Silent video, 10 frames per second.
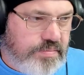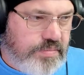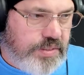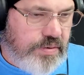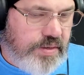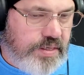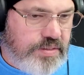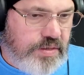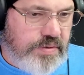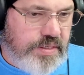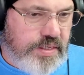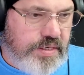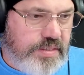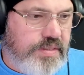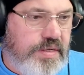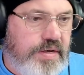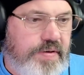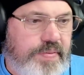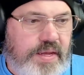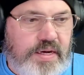so there's lower thirds.
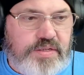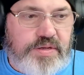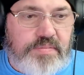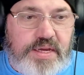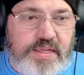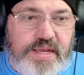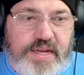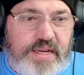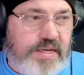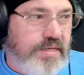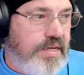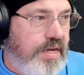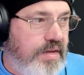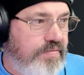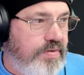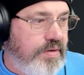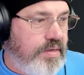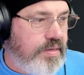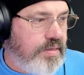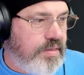Actually made that in Canva,